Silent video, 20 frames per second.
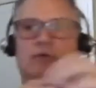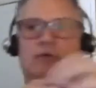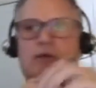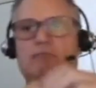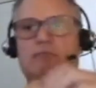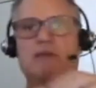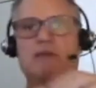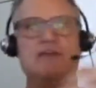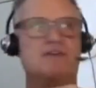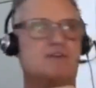
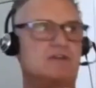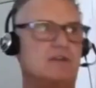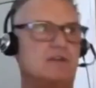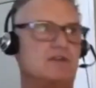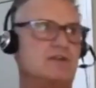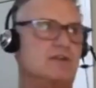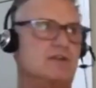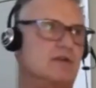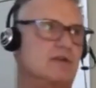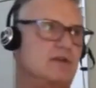
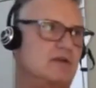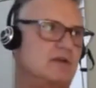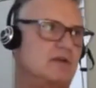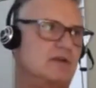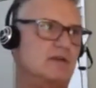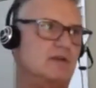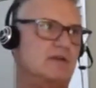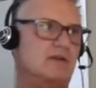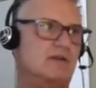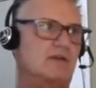left-turning
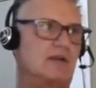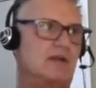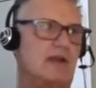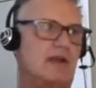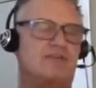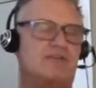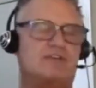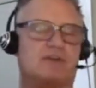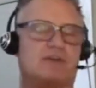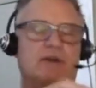car
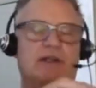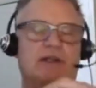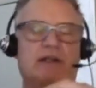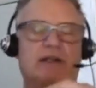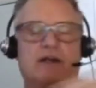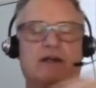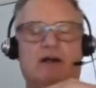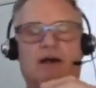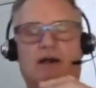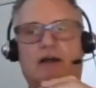by
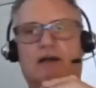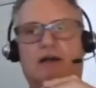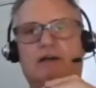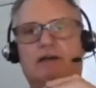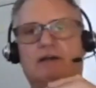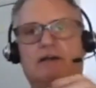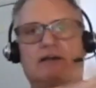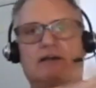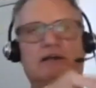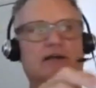that much.
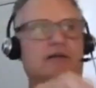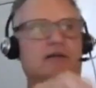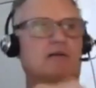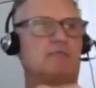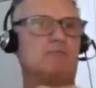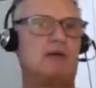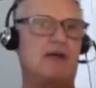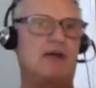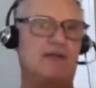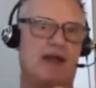We
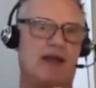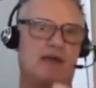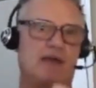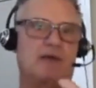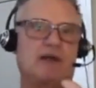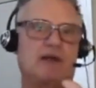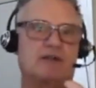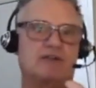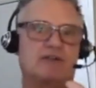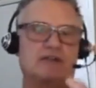missed the
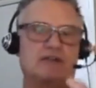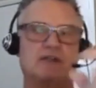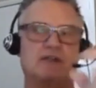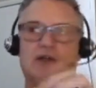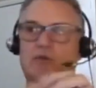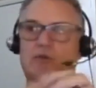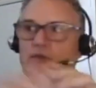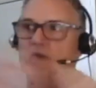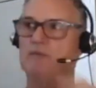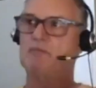parked cars
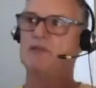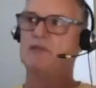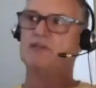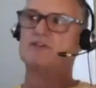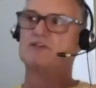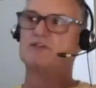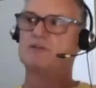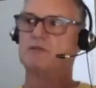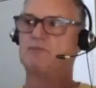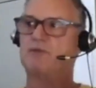on the right
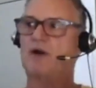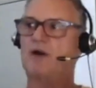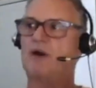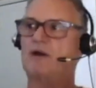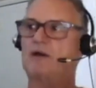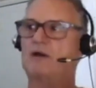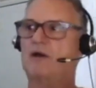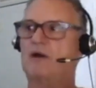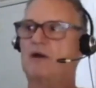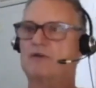side
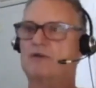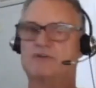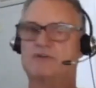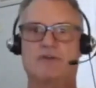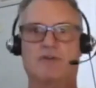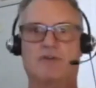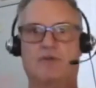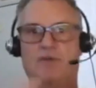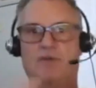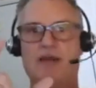by
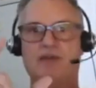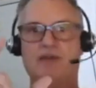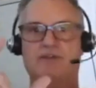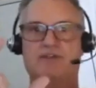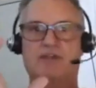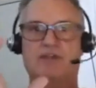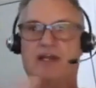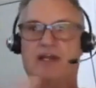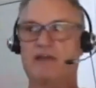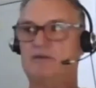that much.
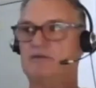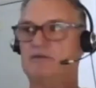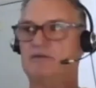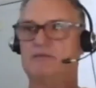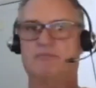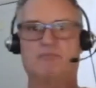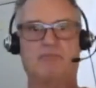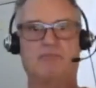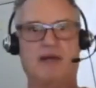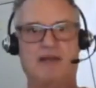
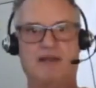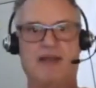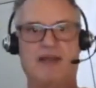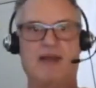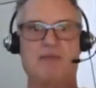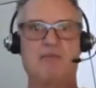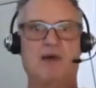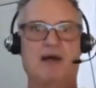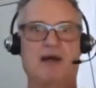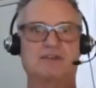And we
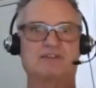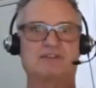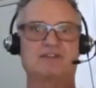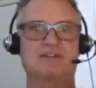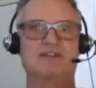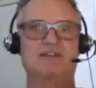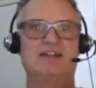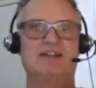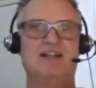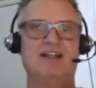go
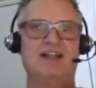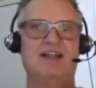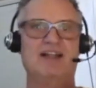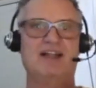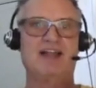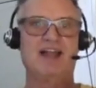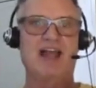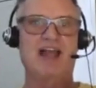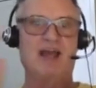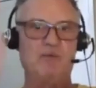on
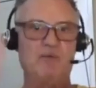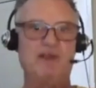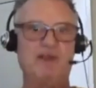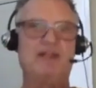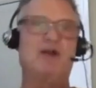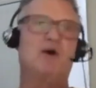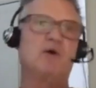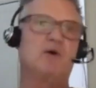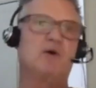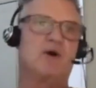to the
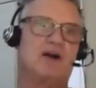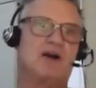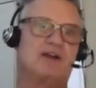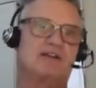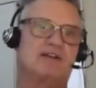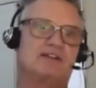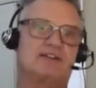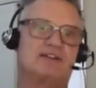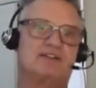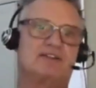uh,
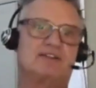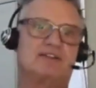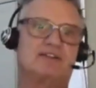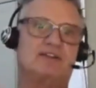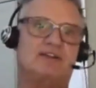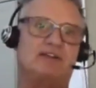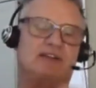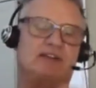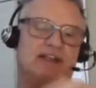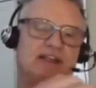
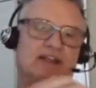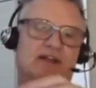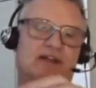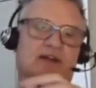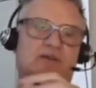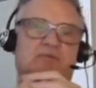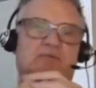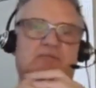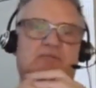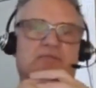
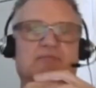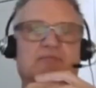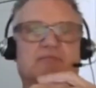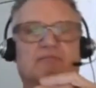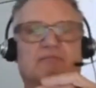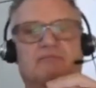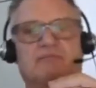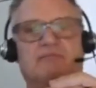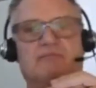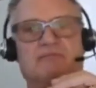coffee shop.
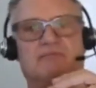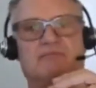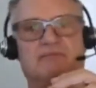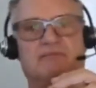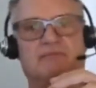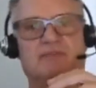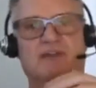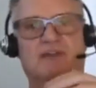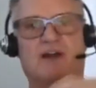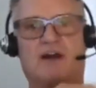
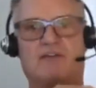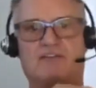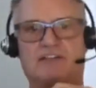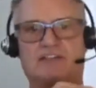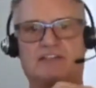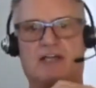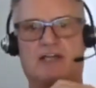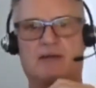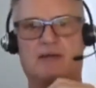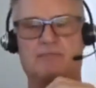We go
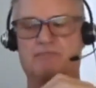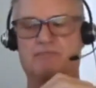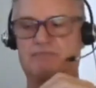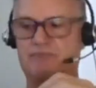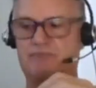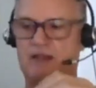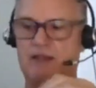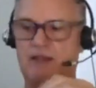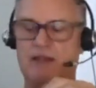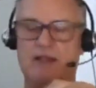down to
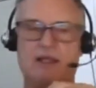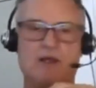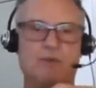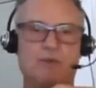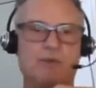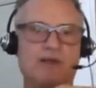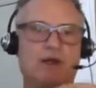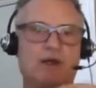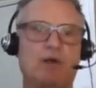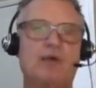Arrowhead
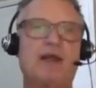Stadium.